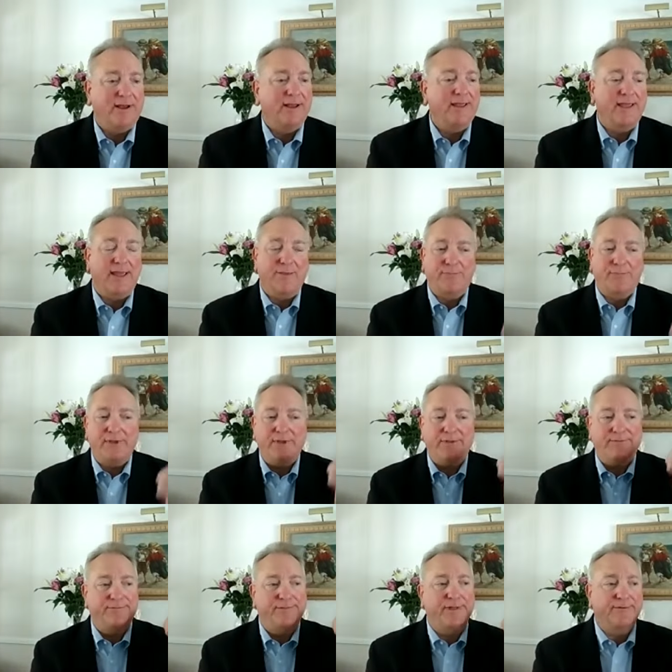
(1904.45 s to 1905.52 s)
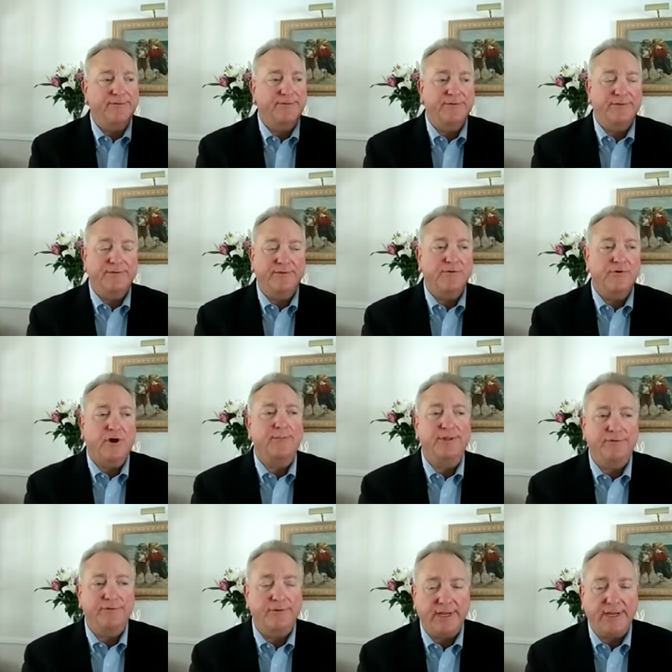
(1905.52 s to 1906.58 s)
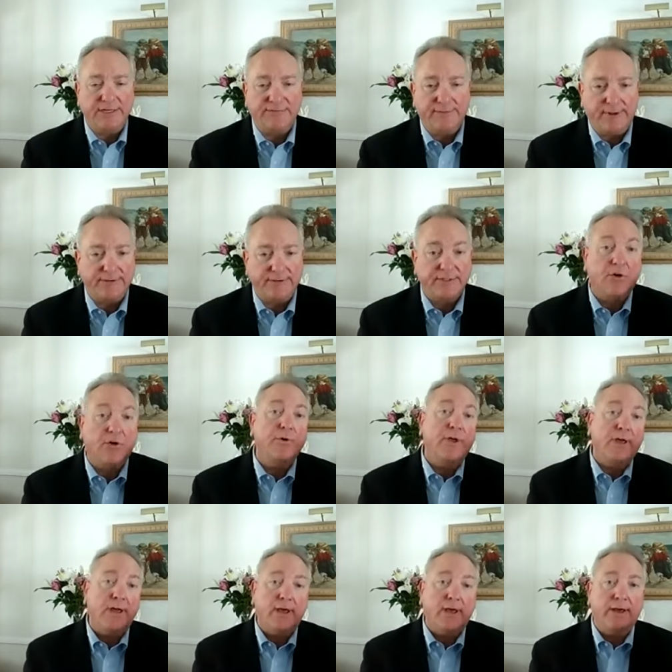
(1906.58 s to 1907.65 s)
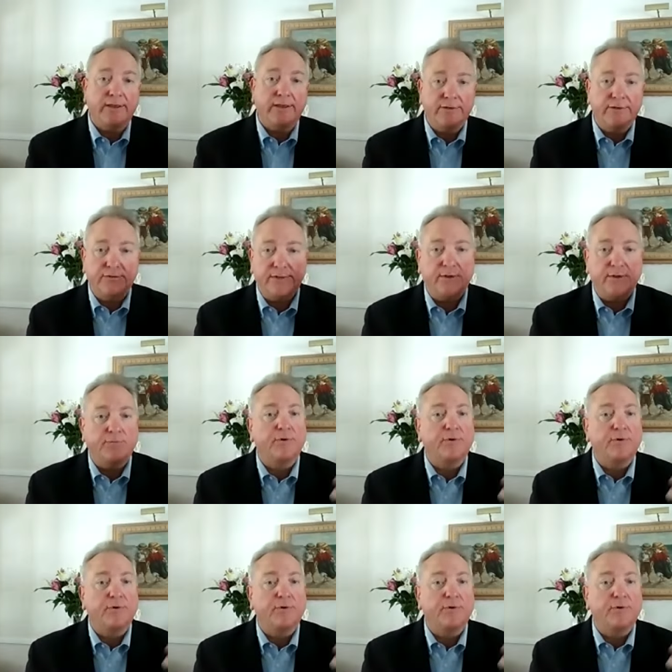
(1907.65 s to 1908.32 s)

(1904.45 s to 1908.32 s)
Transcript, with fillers: I can't be, you know, don't call me two days from now and say, oh yeah, I can do that.